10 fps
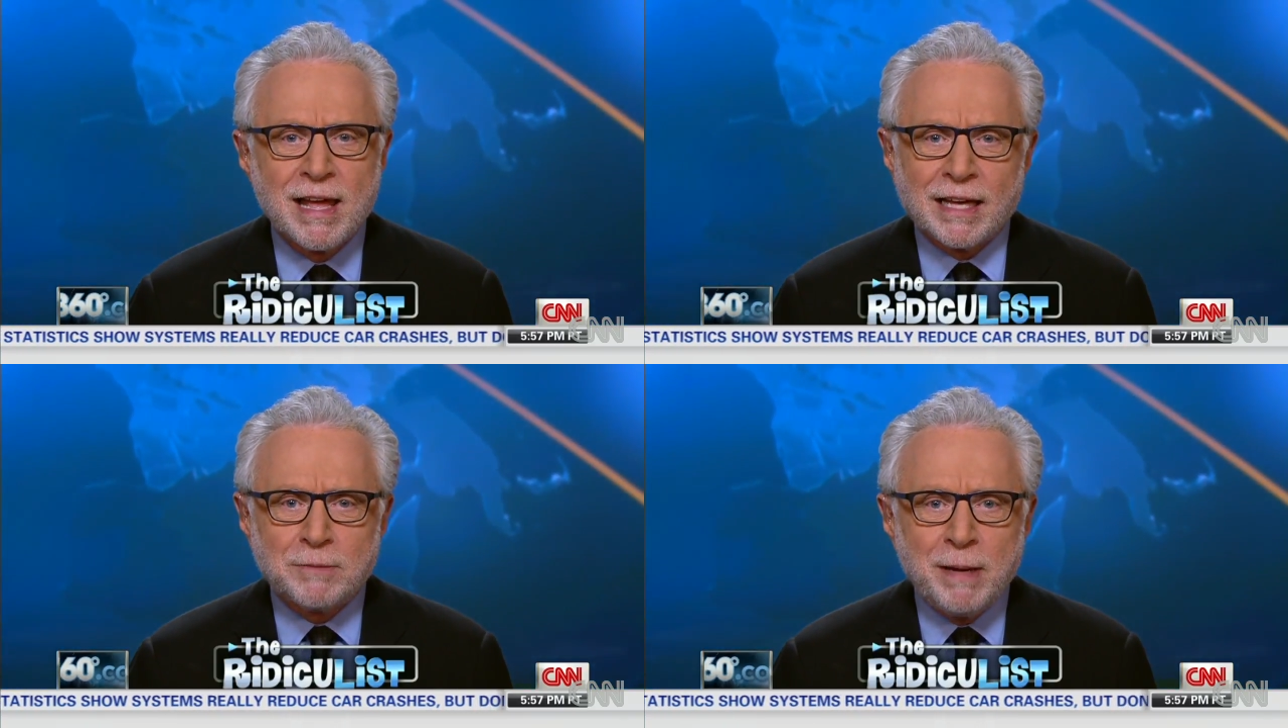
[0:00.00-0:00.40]

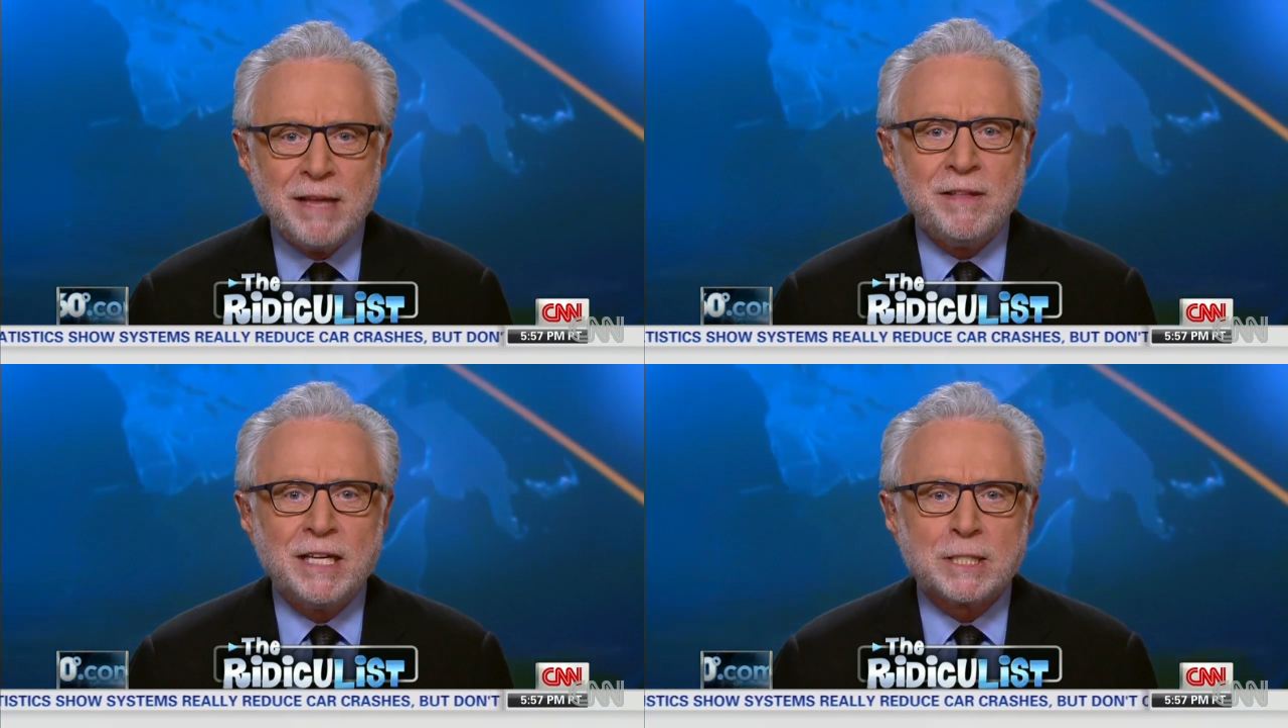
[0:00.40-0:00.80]
as
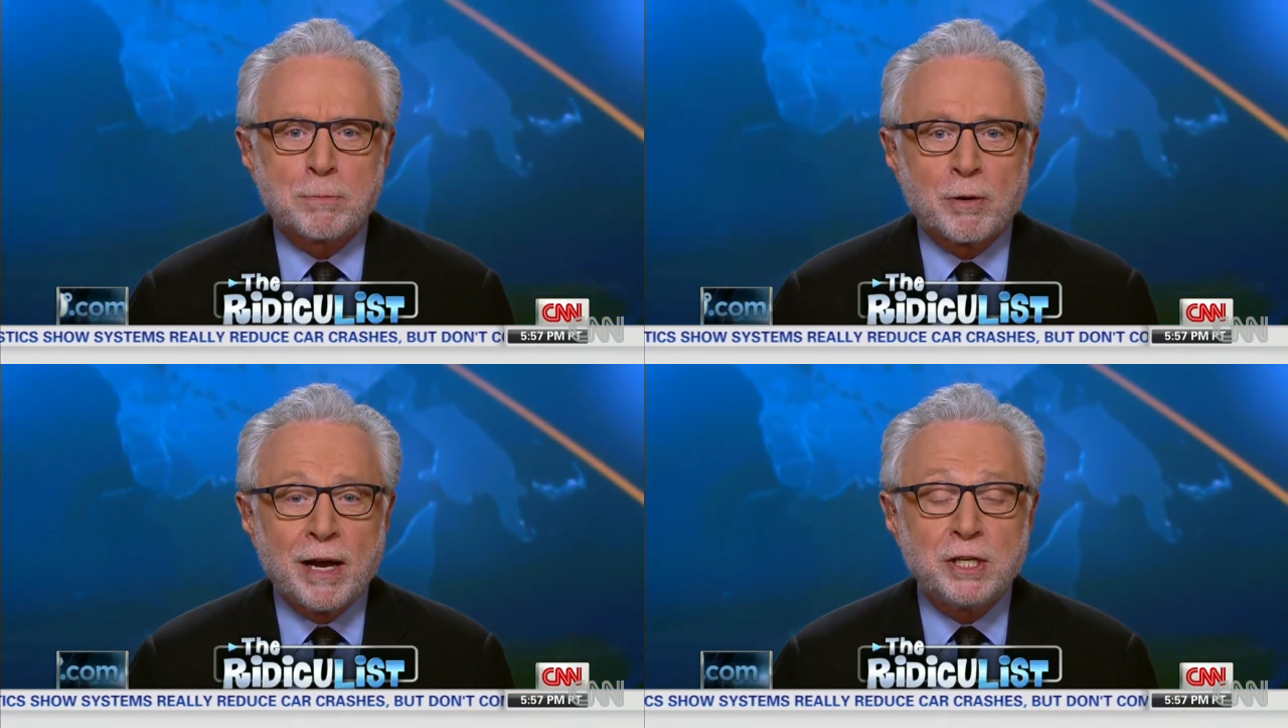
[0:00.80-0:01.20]
being the
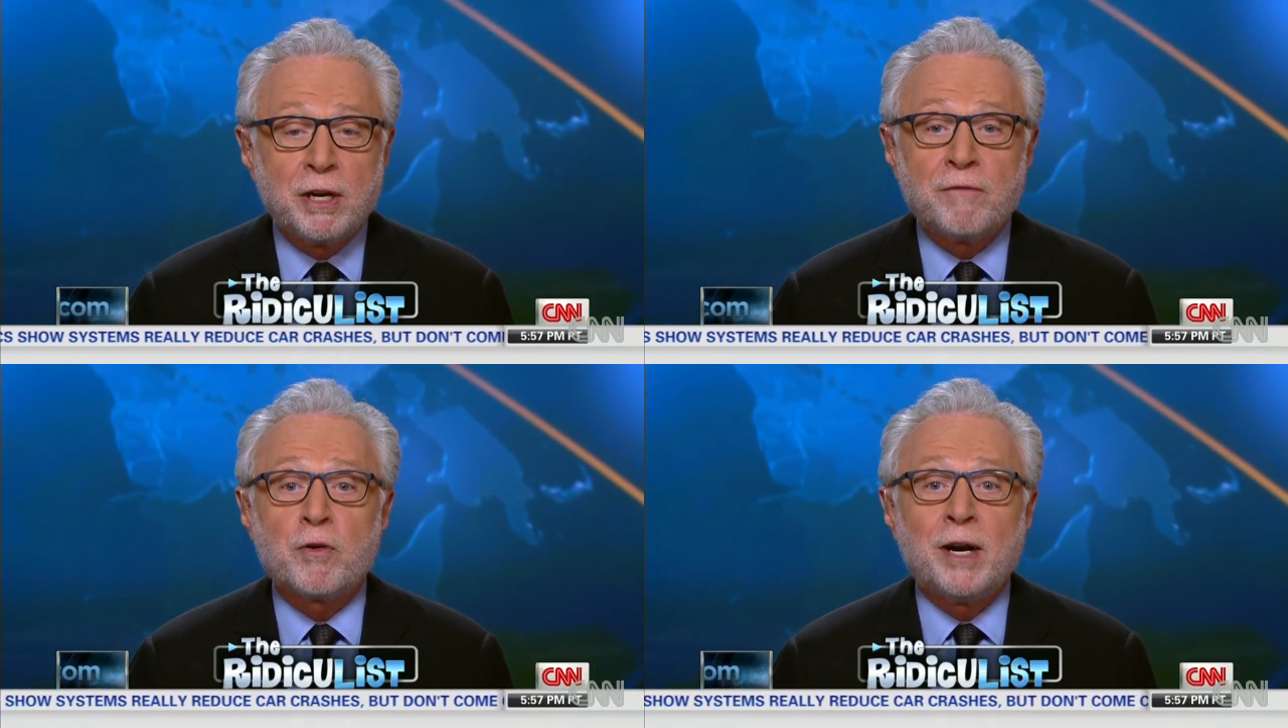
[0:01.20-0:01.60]

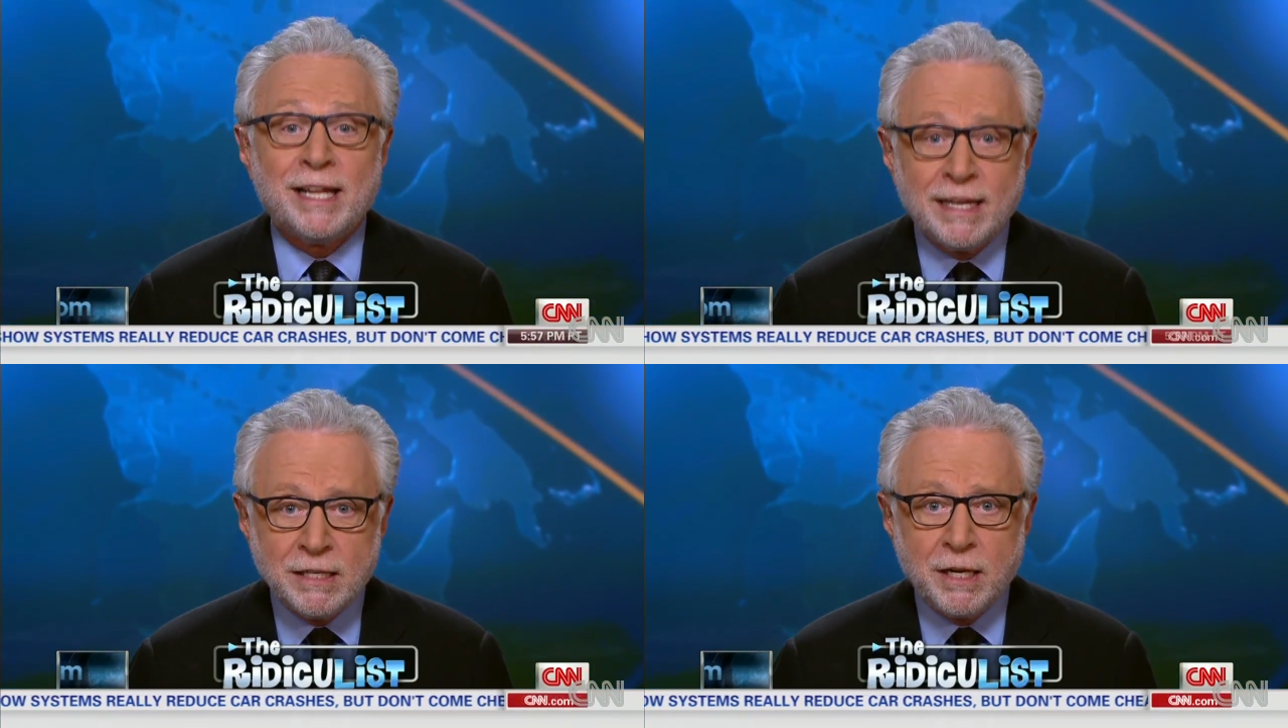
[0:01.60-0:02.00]
inspiration for
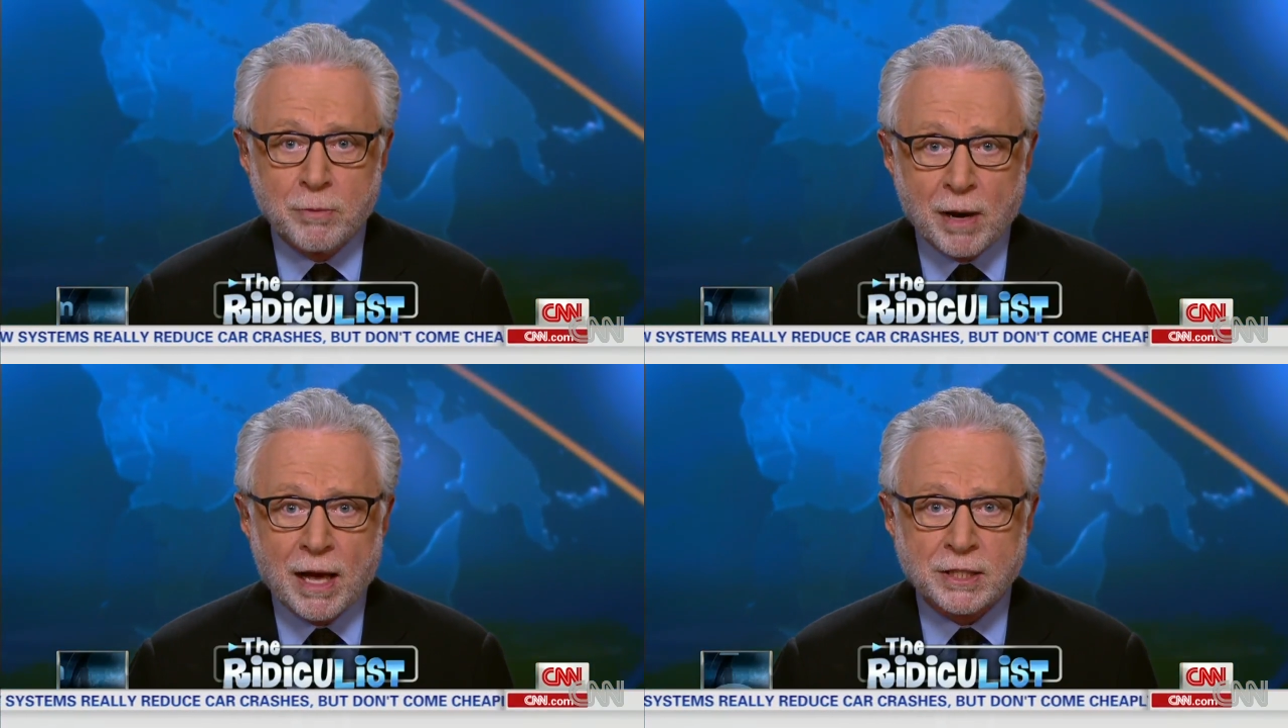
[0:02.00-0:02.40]
an
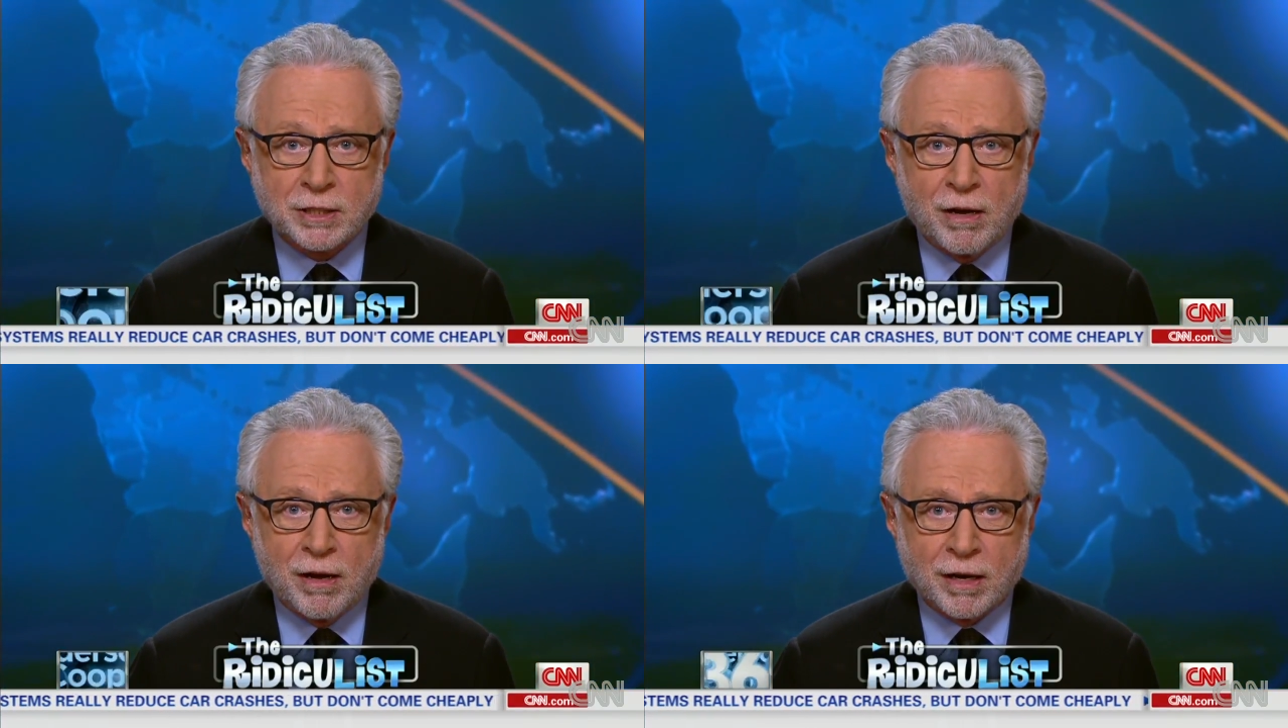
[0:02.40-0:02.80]
indie rock
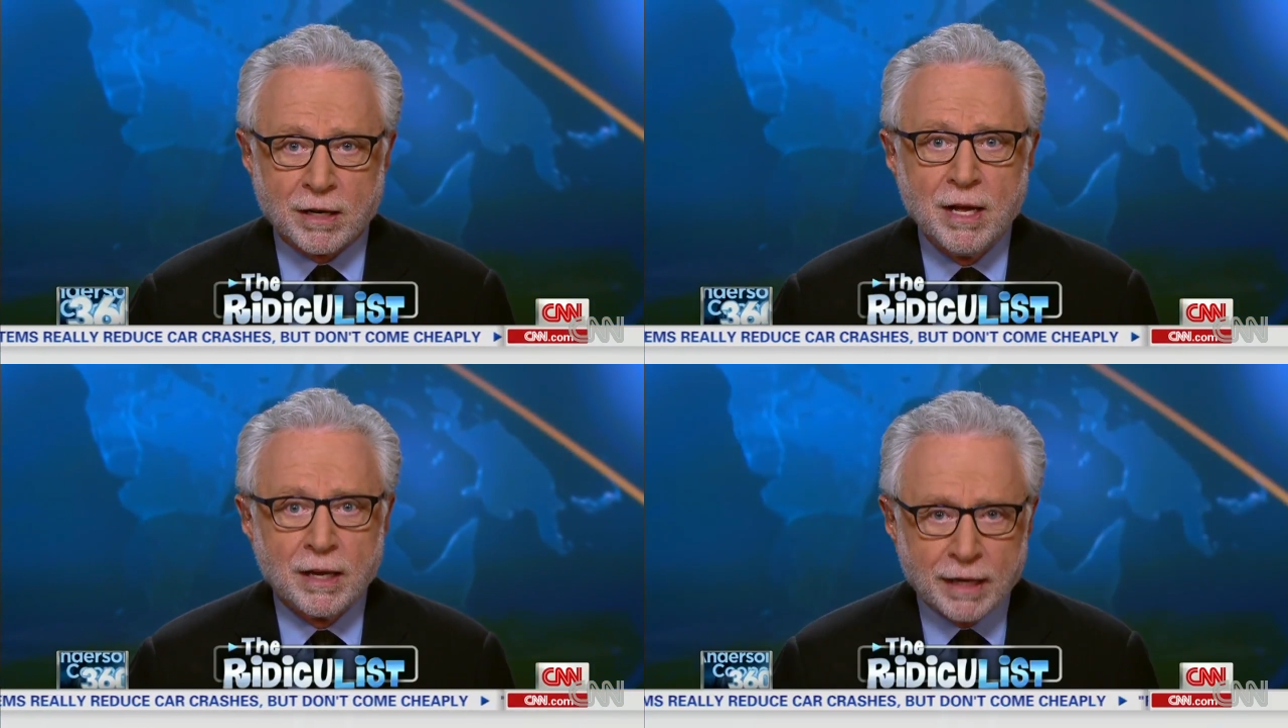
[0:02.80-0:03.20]
song.